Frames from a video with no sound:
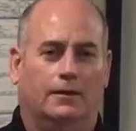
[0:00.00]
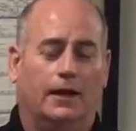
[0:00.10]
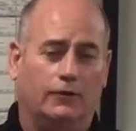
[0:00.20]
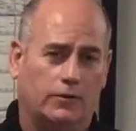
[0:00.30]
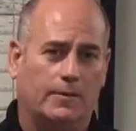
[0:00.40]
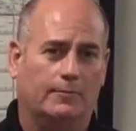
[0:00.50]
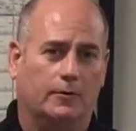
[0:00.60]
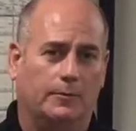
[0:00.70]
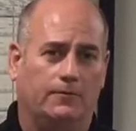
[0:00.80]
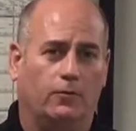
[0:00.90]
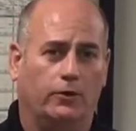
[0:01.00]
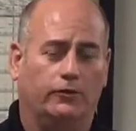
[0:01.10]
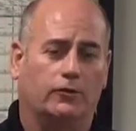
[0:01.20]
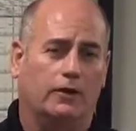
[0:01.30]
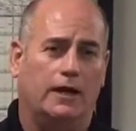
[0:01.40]
And remember, before you
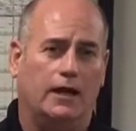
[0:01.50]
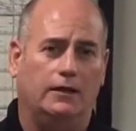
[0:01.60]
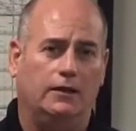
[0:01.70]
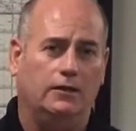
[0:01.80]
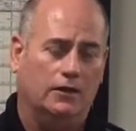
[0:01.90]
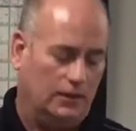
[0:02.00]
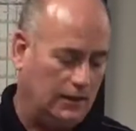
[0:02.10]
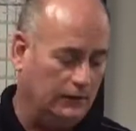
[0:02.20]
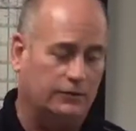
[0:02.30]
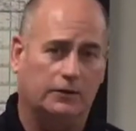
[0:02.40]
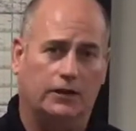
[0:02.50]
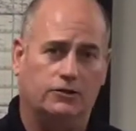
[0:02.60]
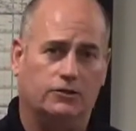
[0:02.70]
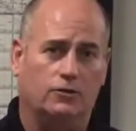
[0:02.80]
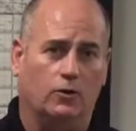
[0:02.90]
start any
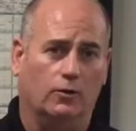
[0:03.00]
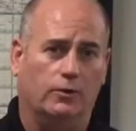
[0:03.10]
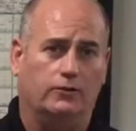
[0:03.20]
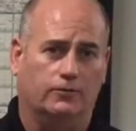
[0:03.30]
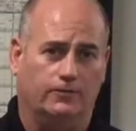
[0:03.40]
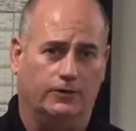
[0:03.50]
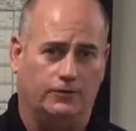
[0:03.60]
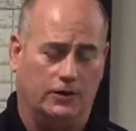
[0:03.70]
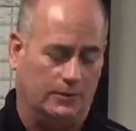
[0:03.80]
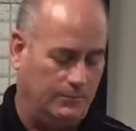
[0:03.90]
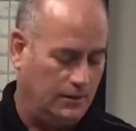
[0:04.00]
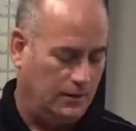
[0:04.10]
installation or retrofit job,